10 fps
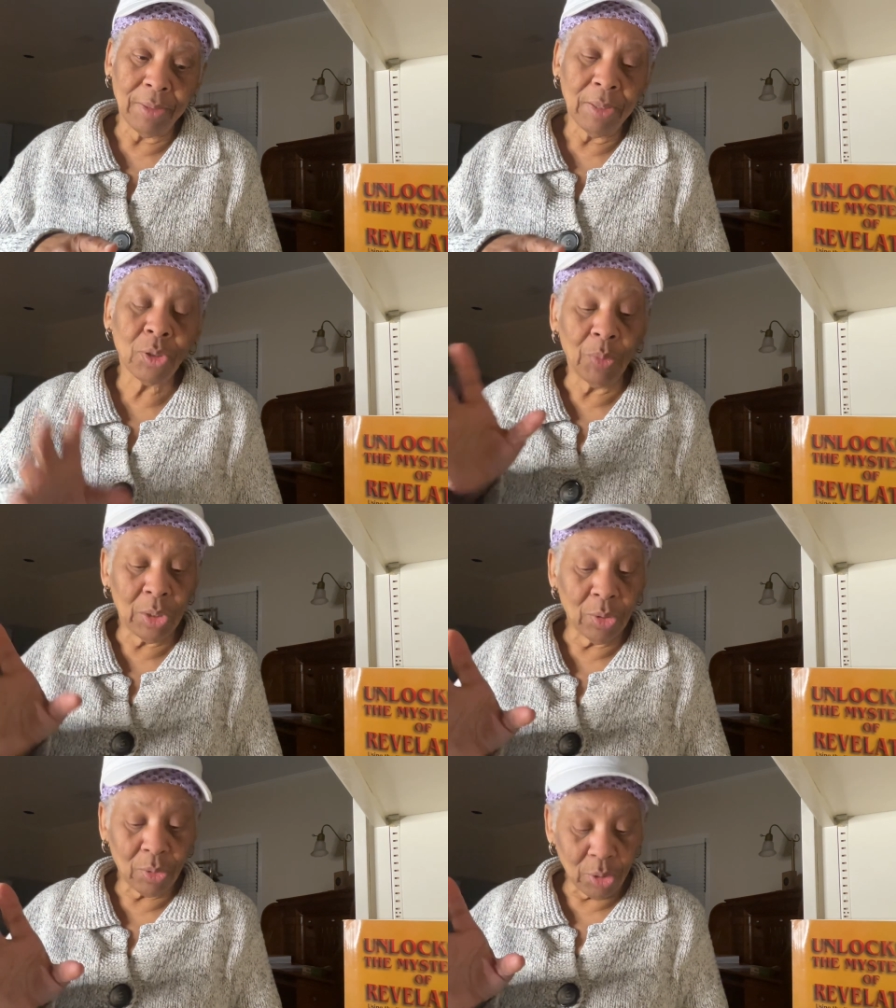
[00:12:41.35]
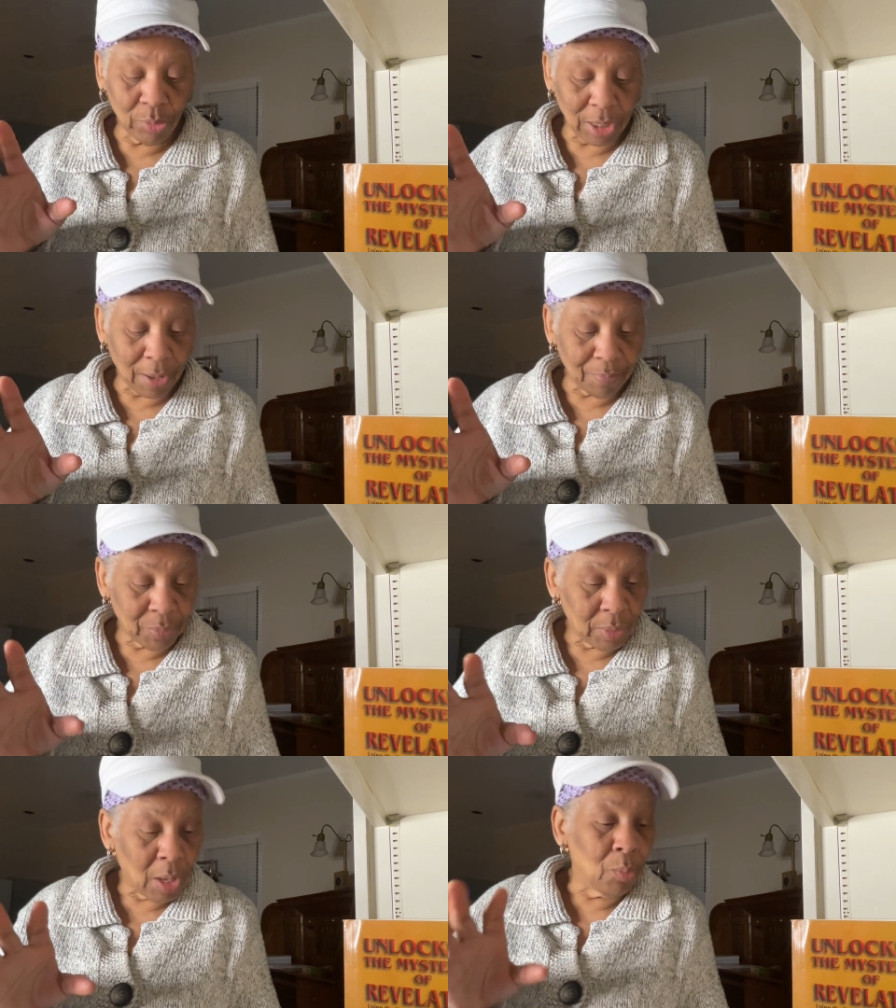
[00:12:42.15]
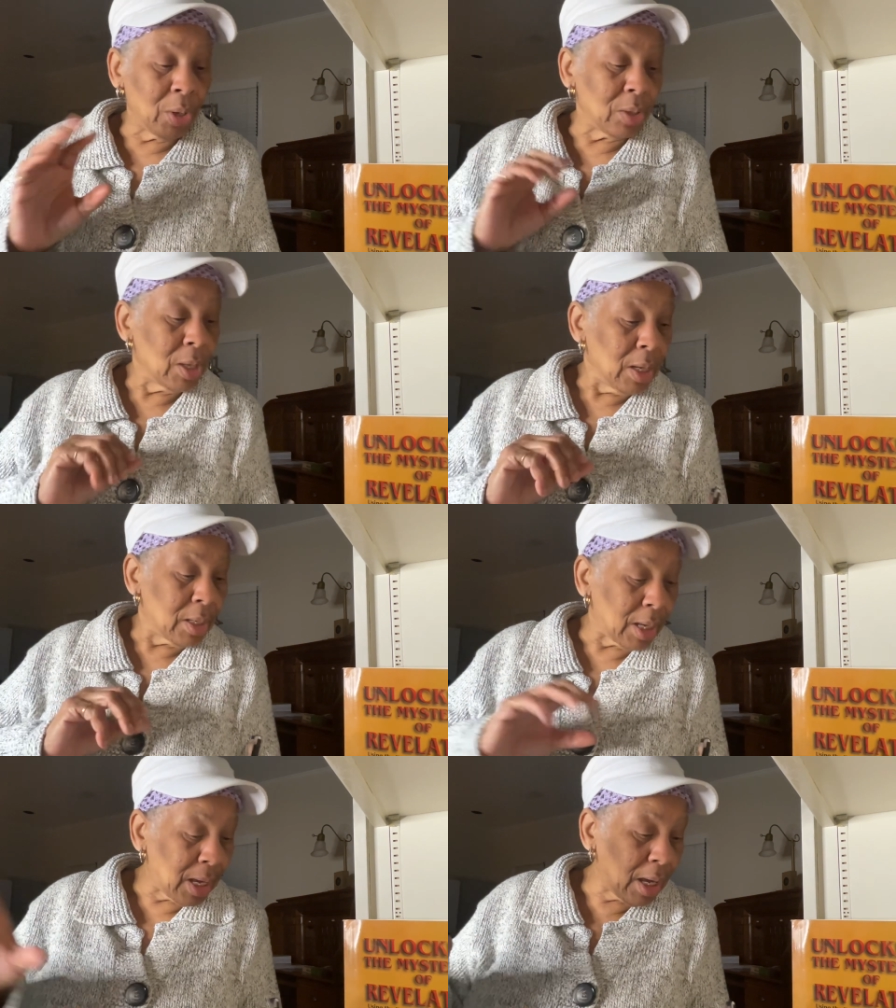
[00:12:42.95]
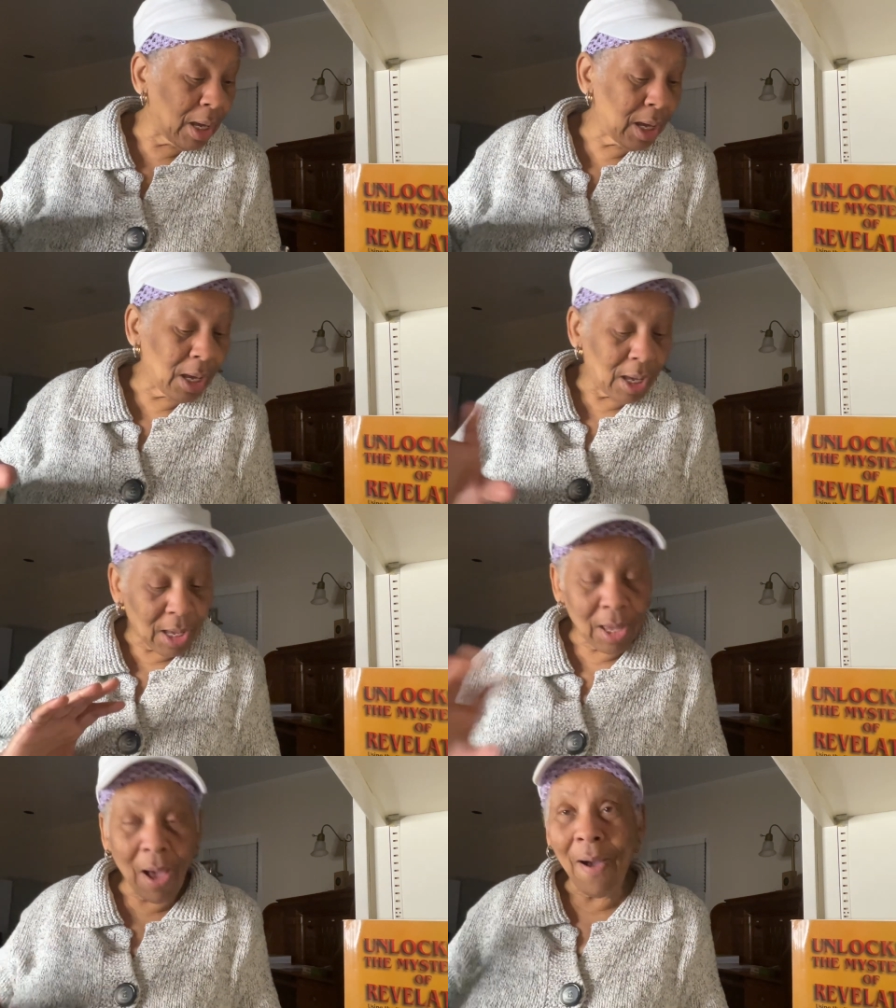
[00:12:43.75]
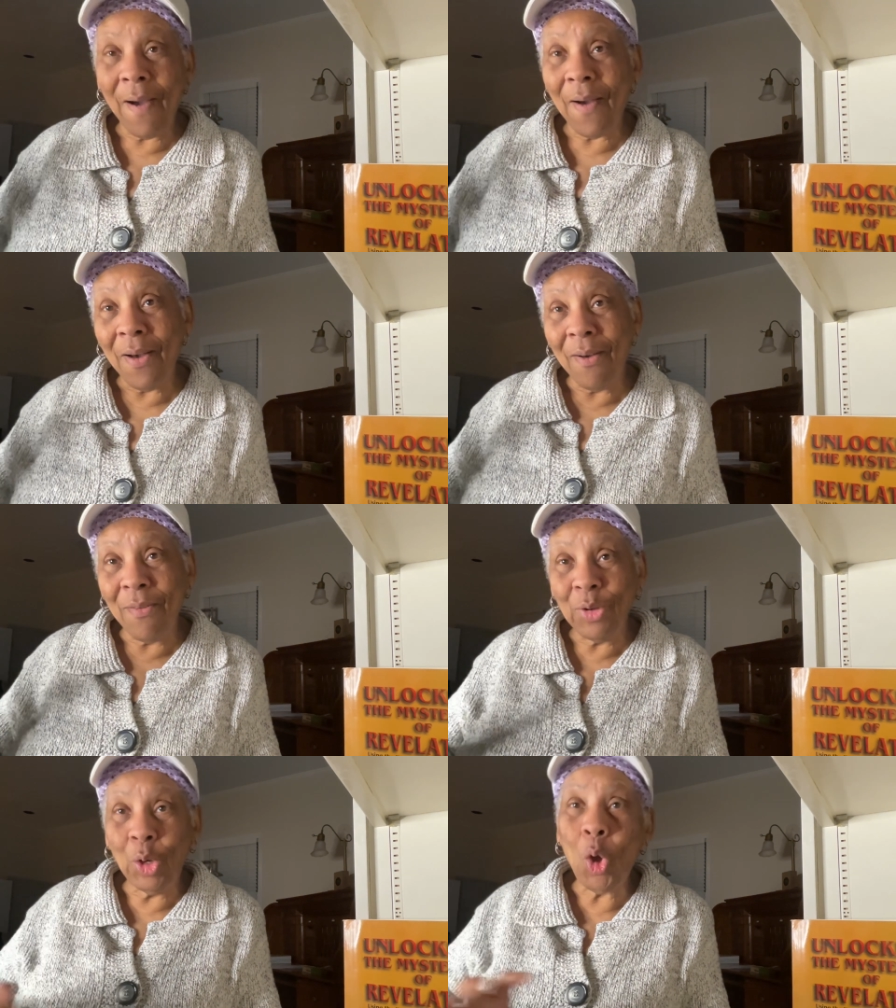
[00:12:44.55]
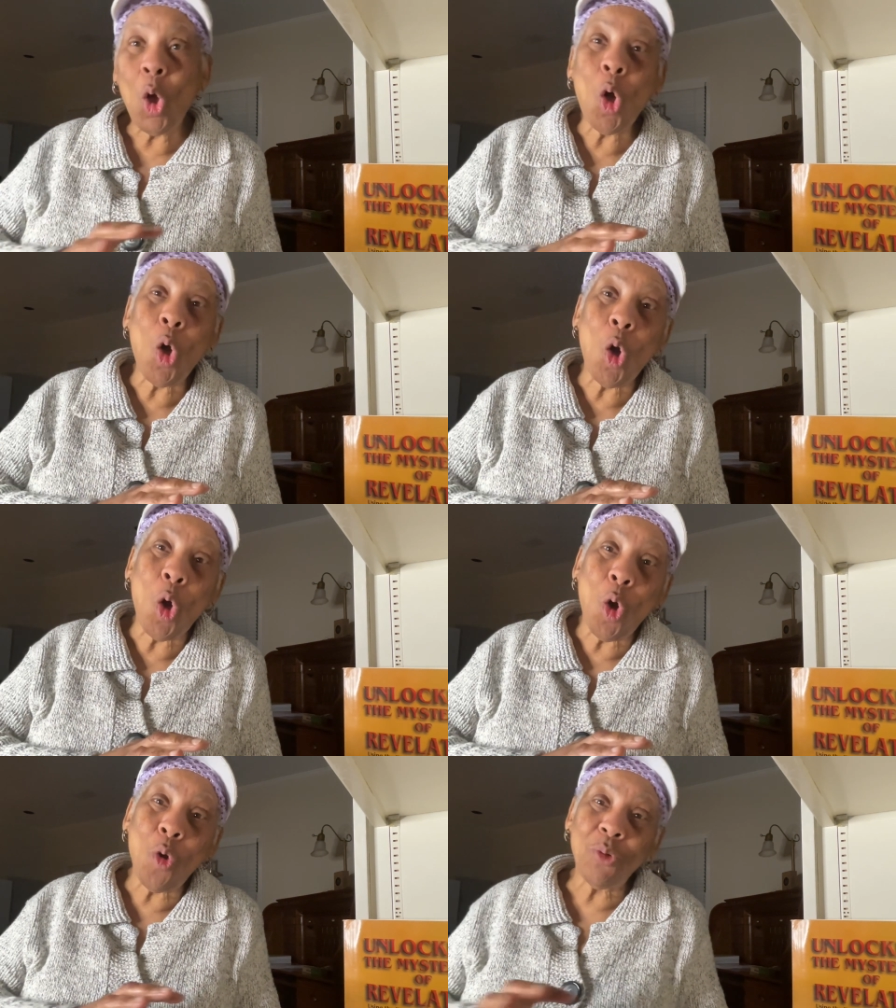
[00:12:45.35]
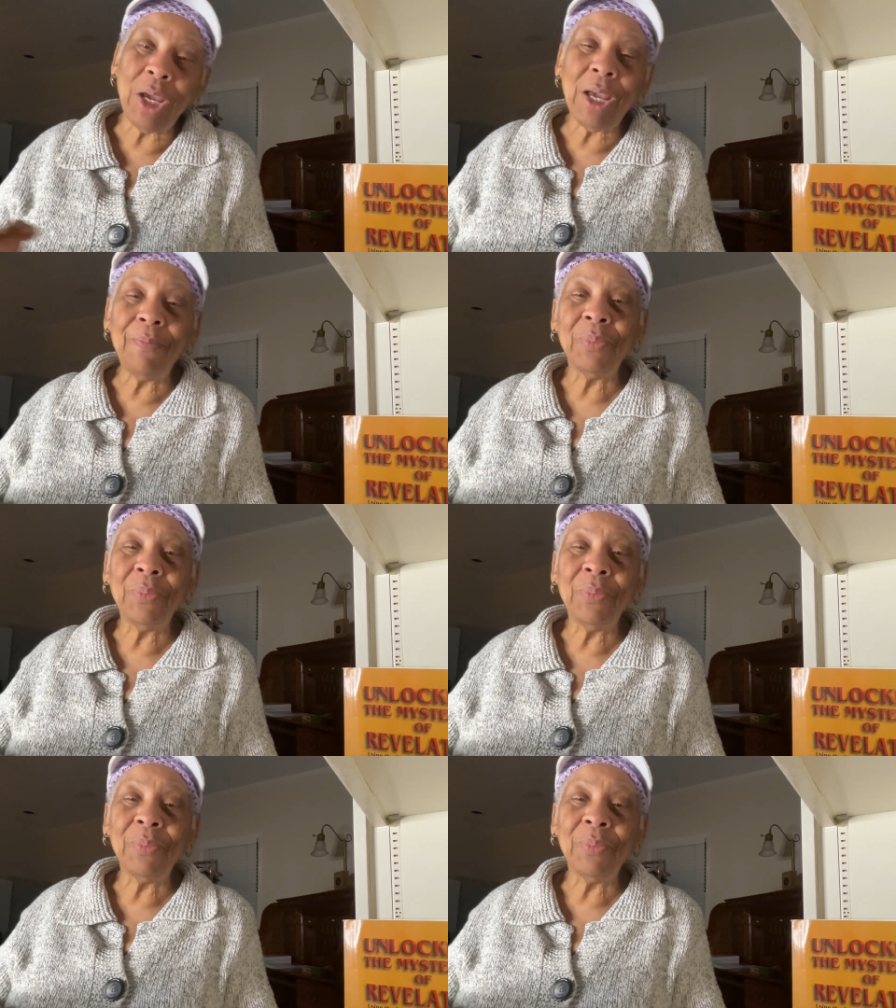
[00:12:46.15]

So we're going to close out with King of glory,